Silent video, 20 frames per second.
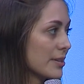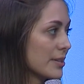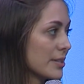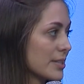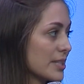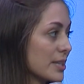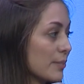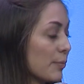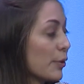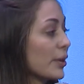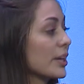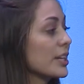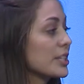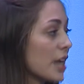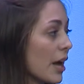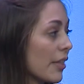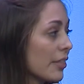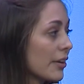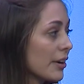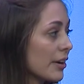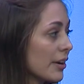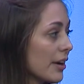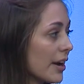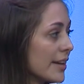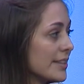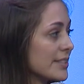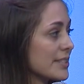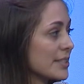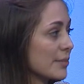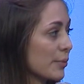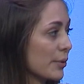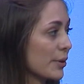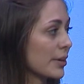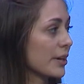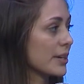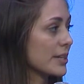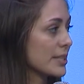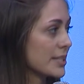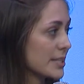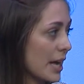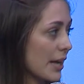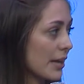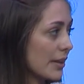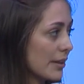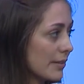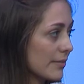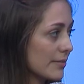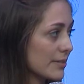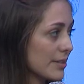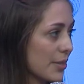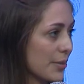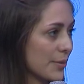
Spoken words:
support each other and support ourselves